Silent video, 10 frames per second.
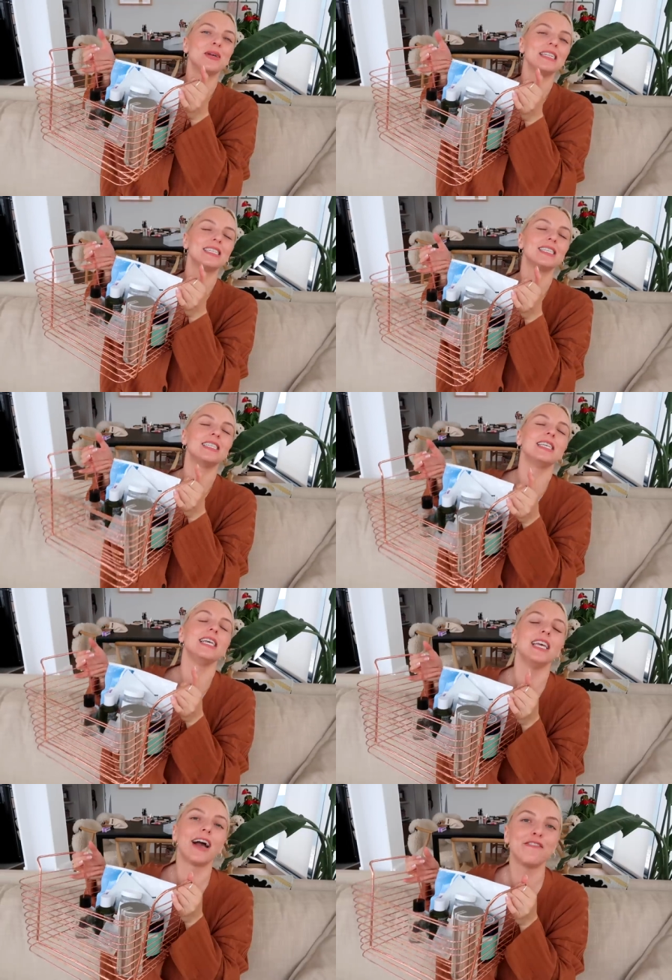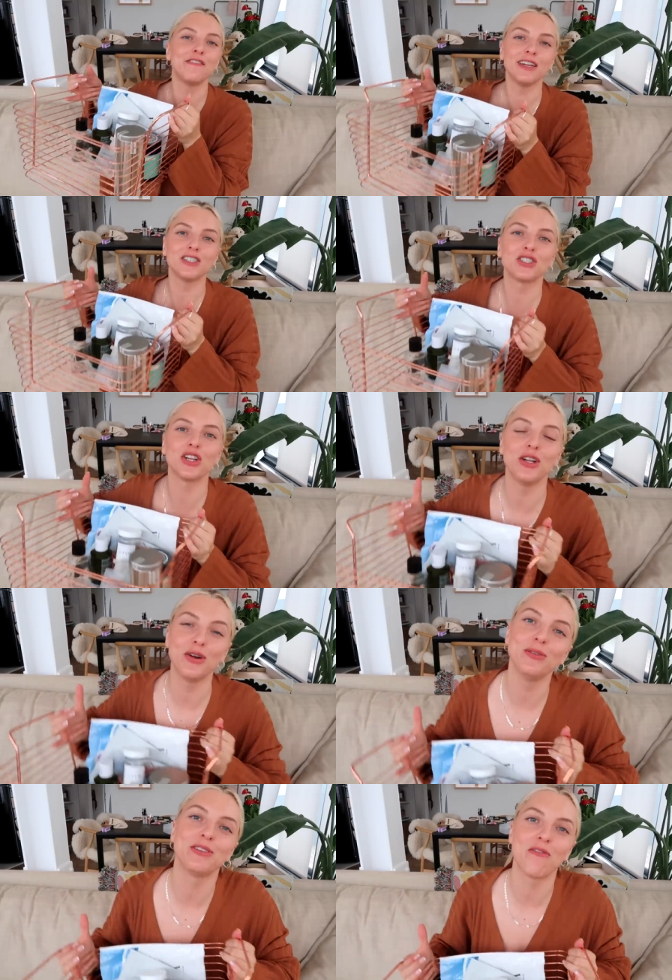you can see, I finished
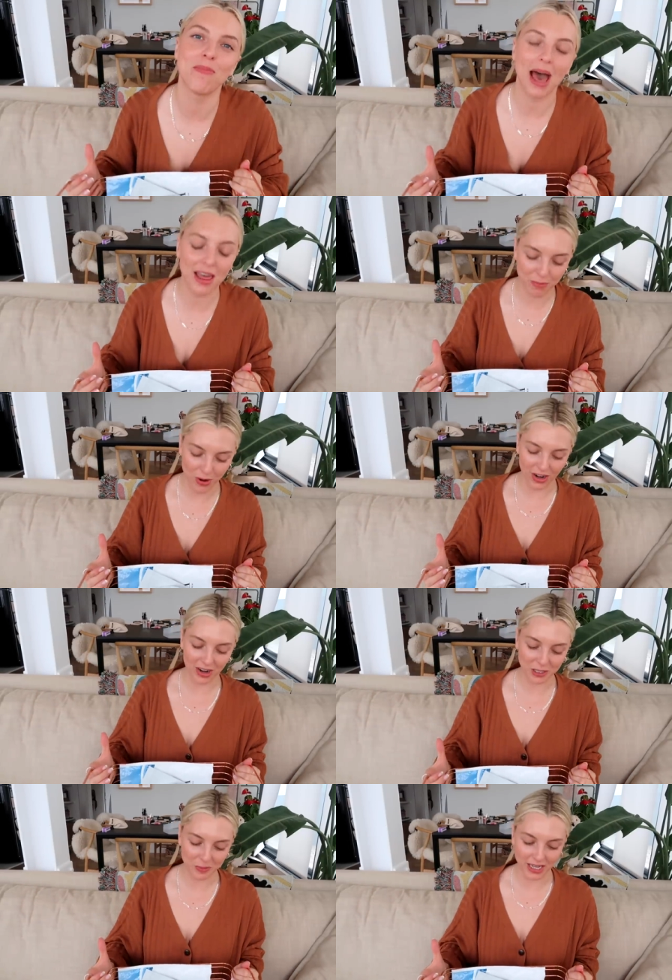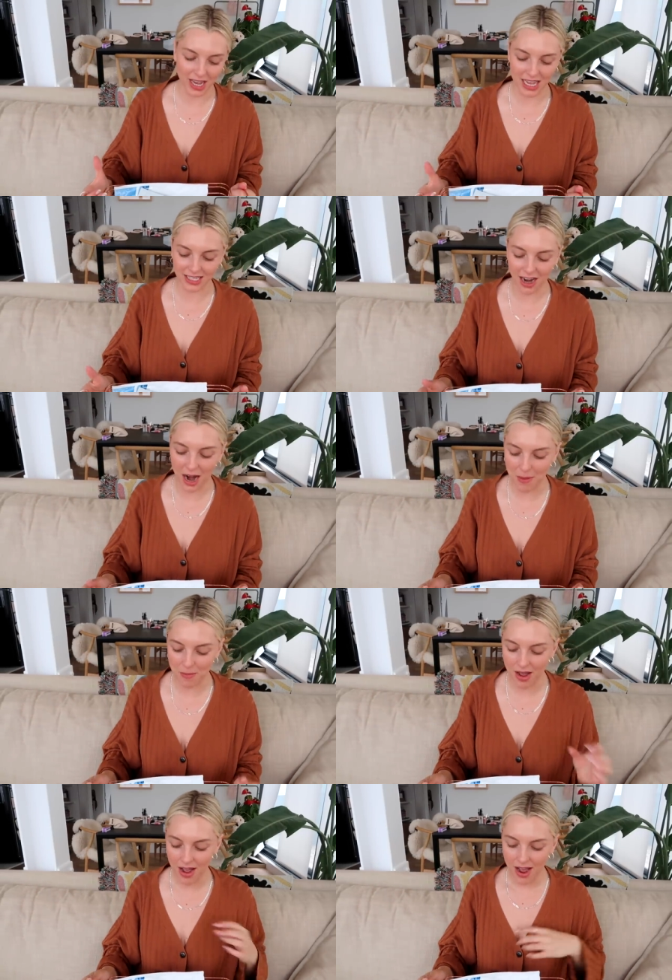loads of bath products because
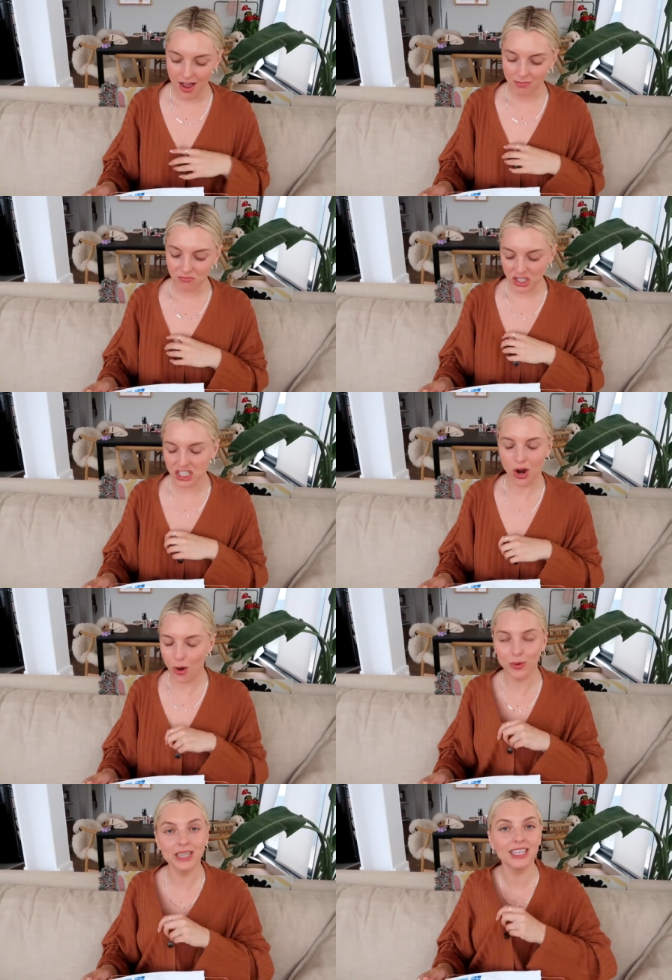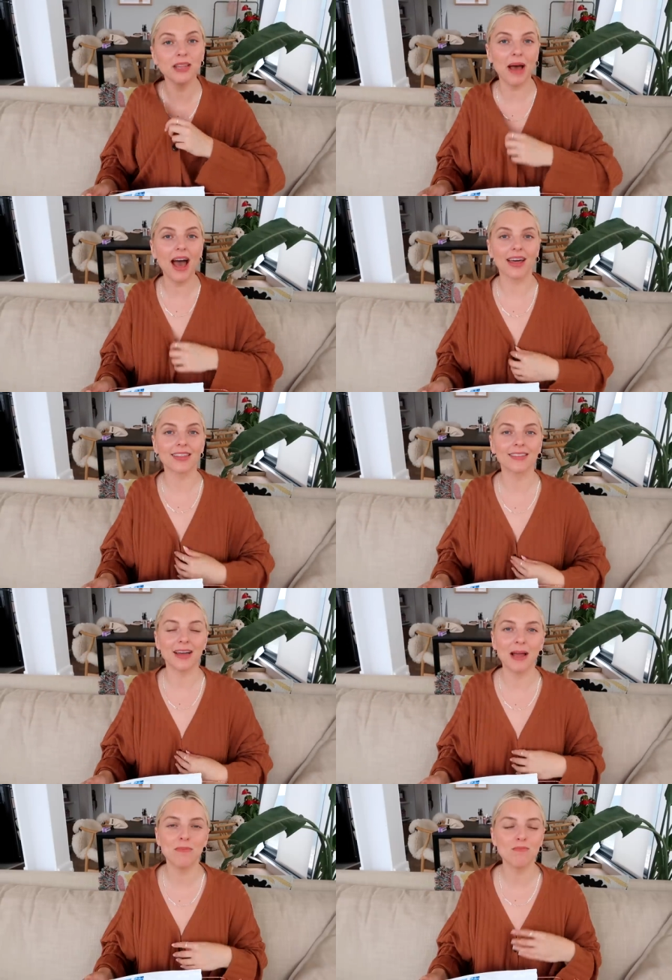I'm just always in the bath.
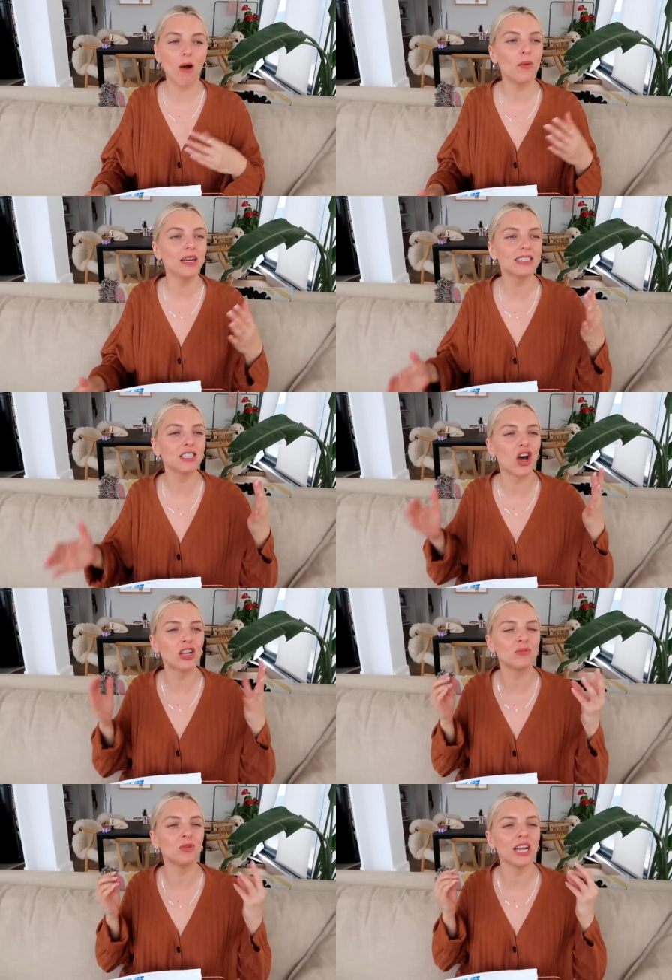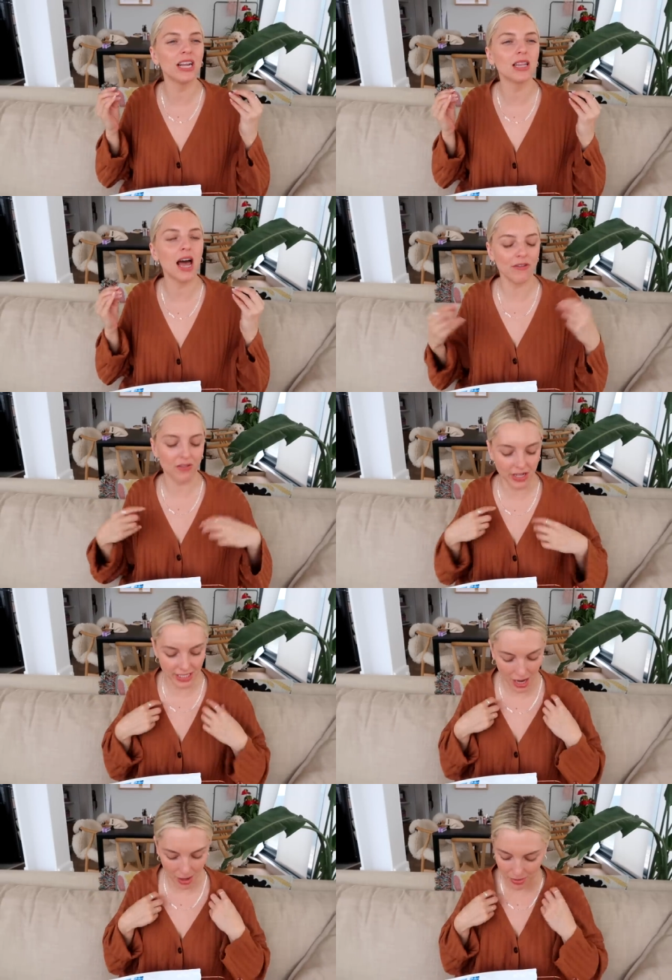I'm always contemplating life in the
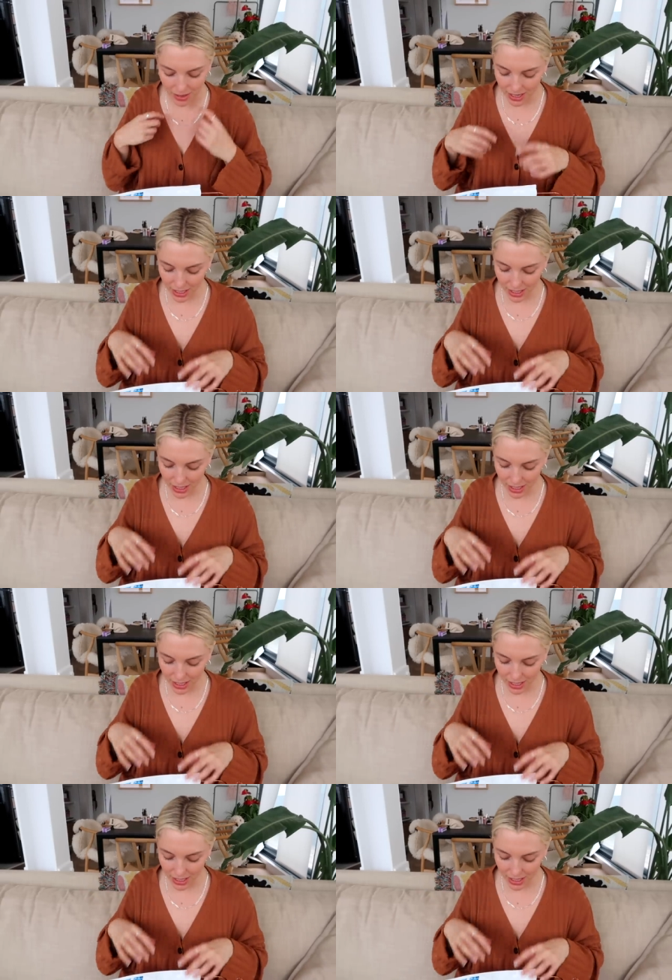tub.